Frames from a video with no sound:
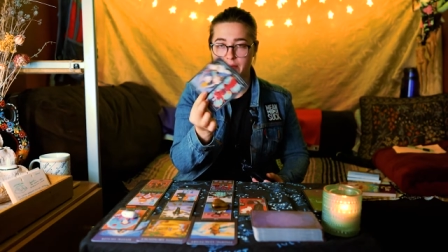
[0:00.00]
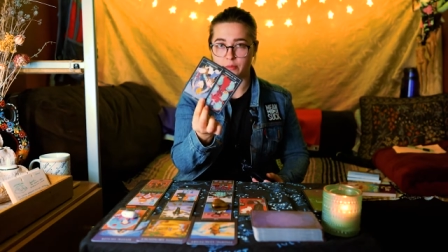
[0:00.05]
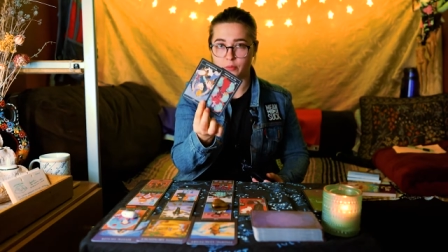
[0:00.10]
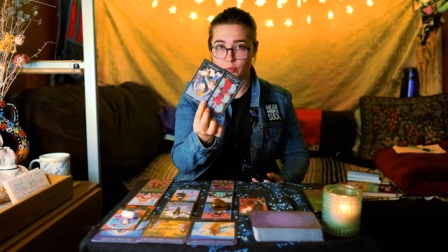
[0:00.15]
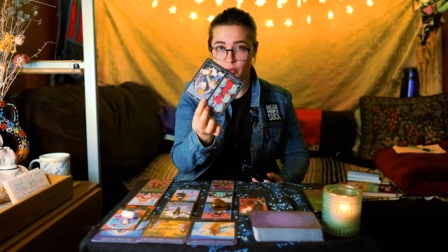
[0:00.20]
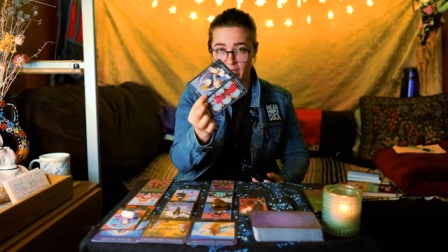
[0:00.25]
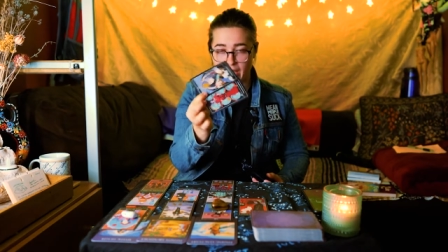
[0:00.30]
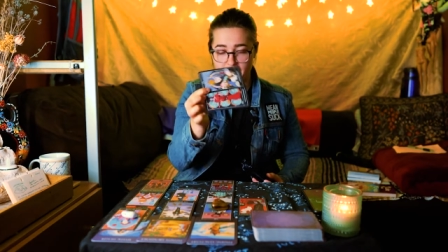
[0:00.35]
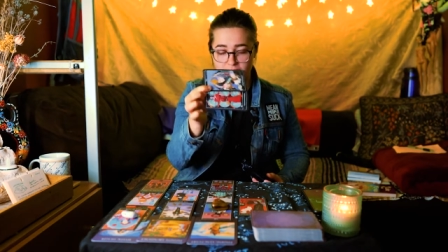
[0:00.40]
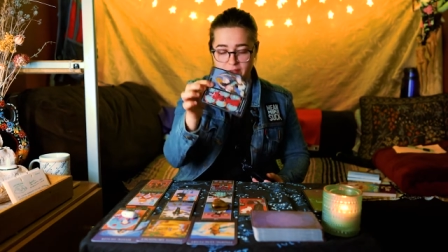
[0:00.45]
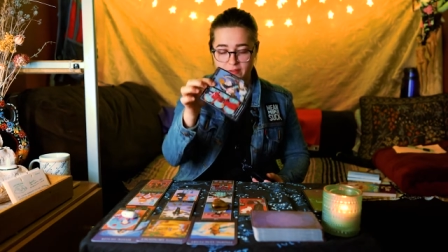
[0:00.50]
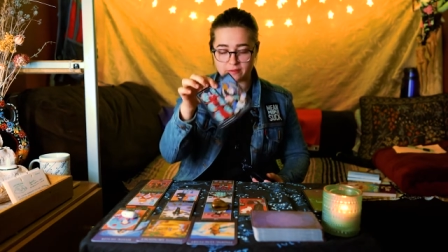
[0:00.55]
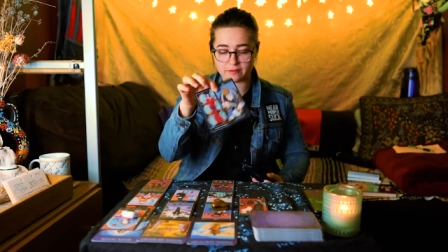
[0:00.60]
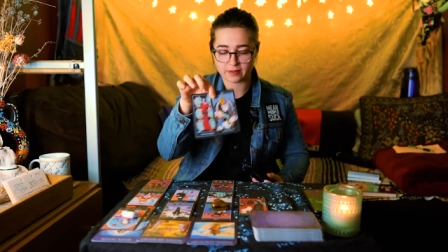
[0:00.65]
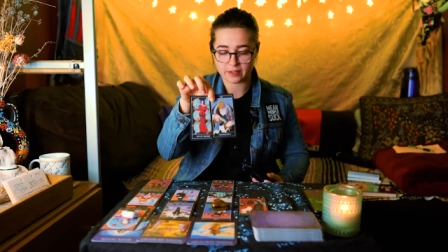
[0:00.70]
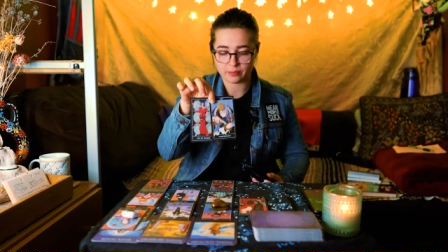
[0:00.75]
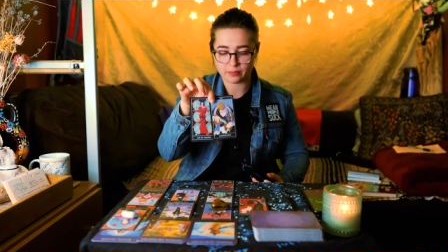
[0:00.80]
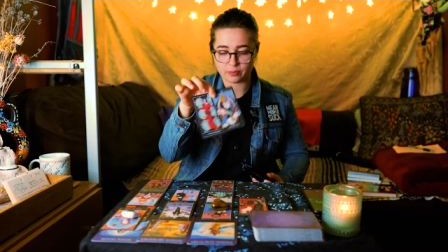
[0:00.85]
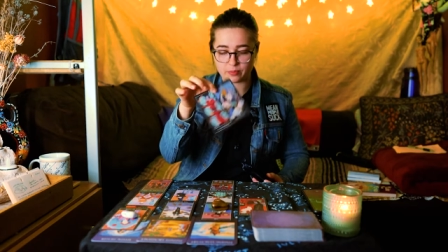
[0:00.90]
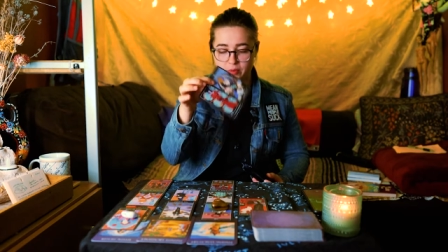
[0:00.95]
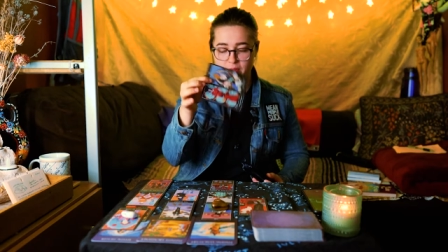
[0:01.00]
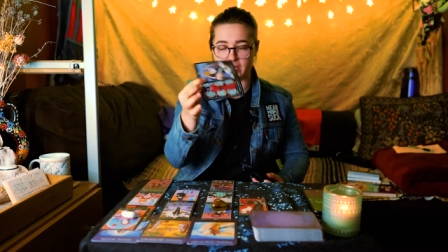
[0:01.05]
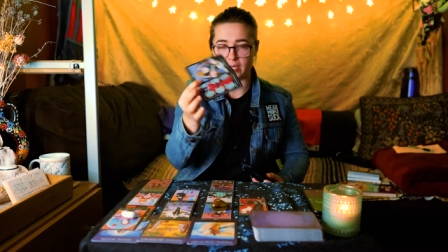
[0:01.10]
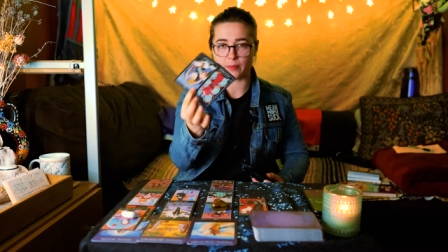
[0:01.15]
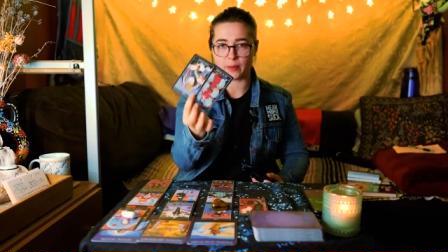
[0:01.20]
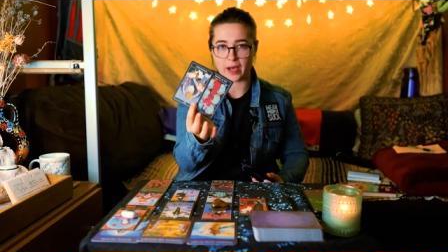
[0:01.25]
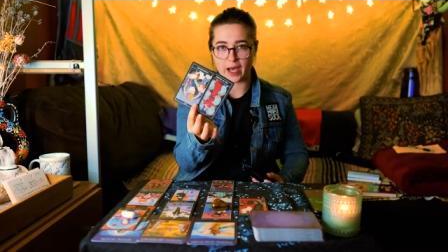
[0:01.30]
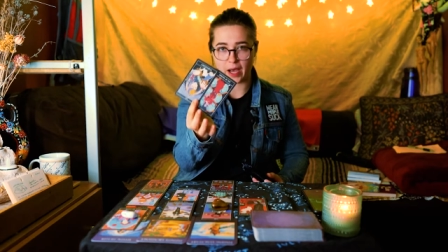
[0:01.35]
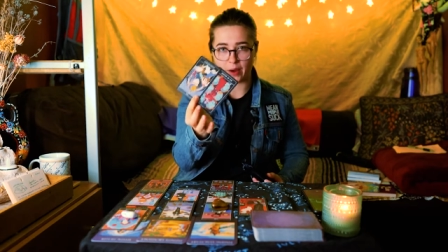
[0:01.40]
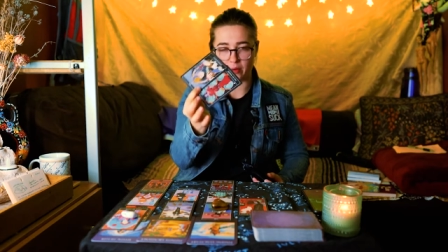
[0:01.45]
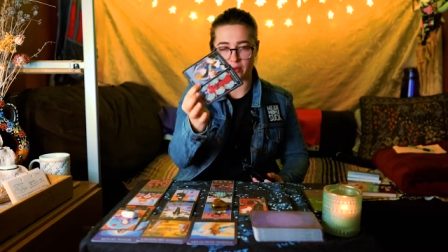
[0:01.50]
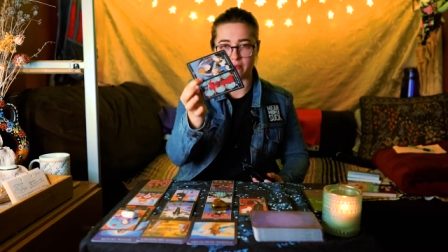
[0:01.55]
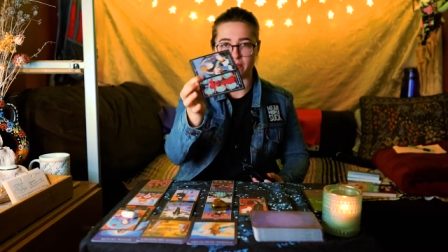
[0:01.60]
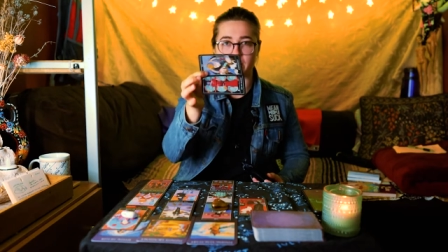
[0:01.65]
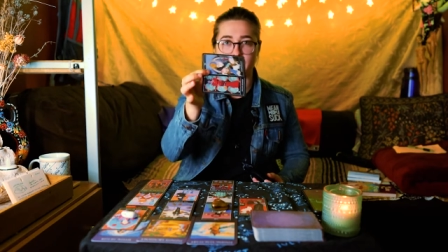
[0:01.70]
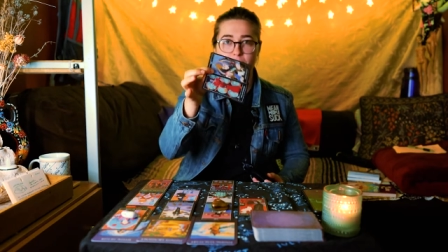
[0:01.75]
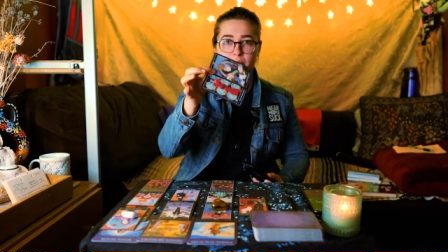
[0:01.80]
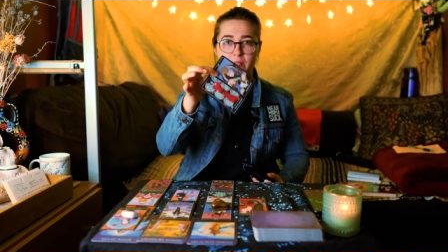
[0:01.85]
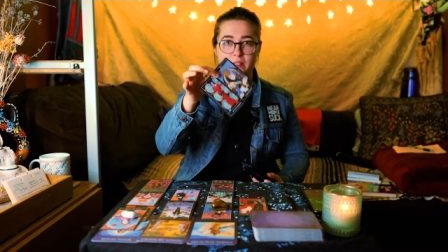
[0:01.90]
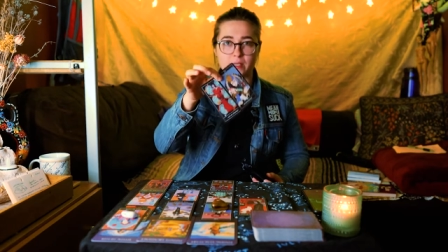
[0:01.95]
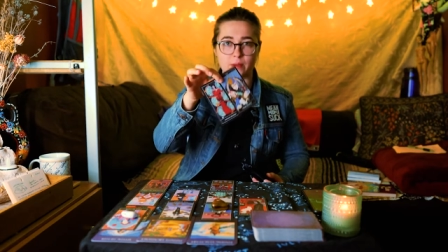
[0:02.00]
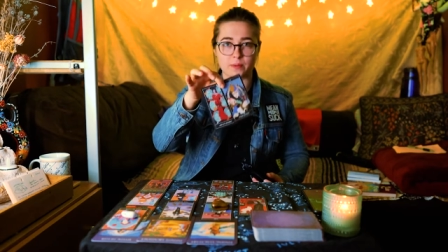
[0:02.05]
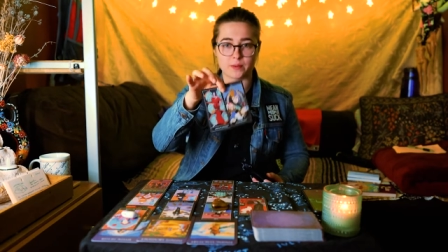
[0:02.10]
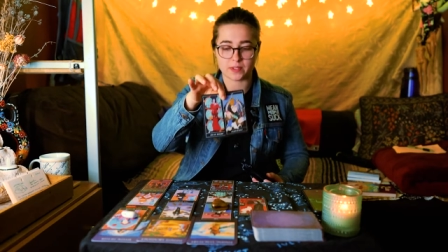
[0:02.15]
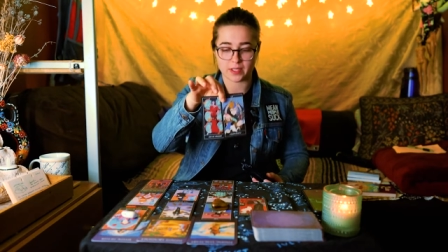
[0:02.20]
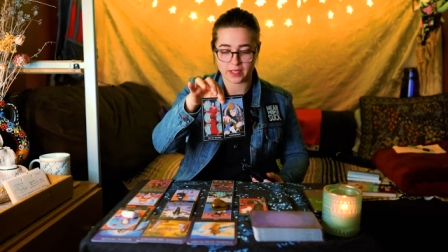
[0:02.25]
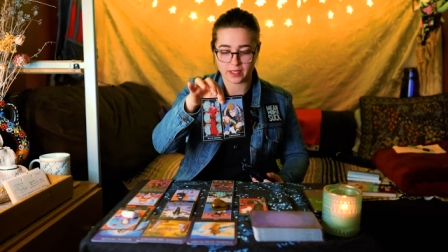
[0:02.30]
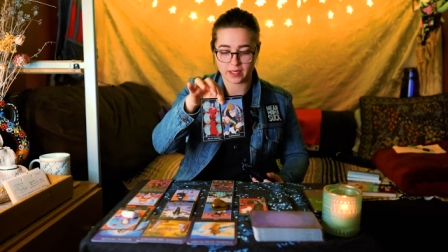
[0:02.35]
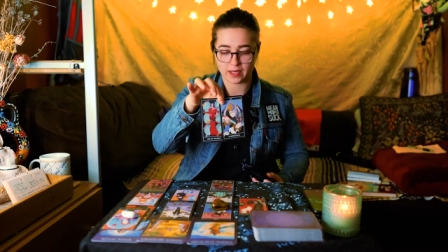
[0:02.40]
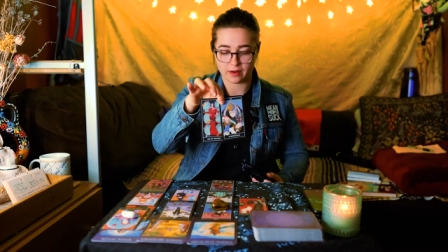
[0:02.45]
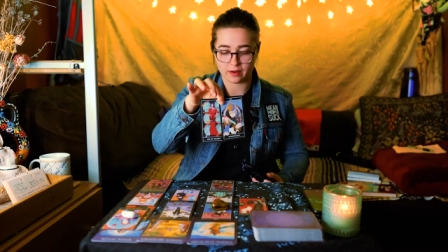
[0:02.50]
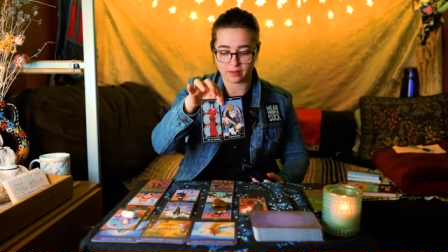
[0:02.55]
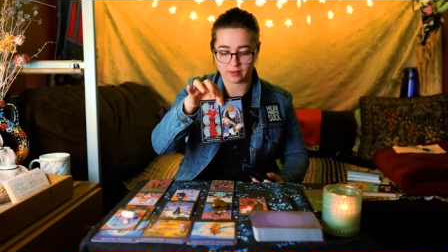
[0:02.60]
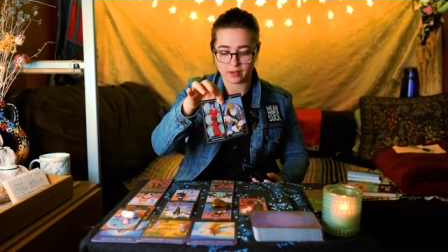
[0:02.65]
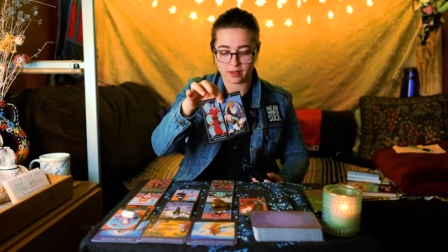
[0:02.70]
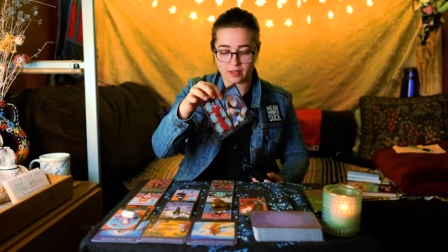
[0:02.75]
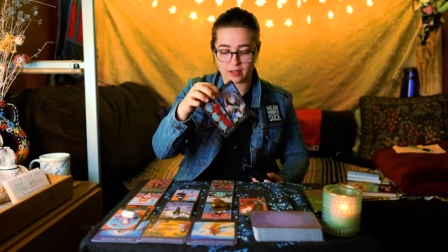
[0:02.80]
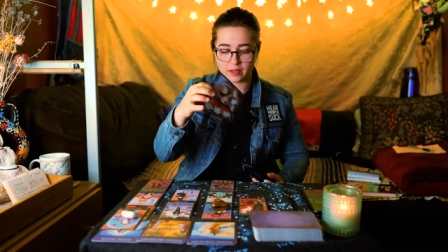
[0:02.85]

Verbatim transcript: we have to think about how we flip these upside down.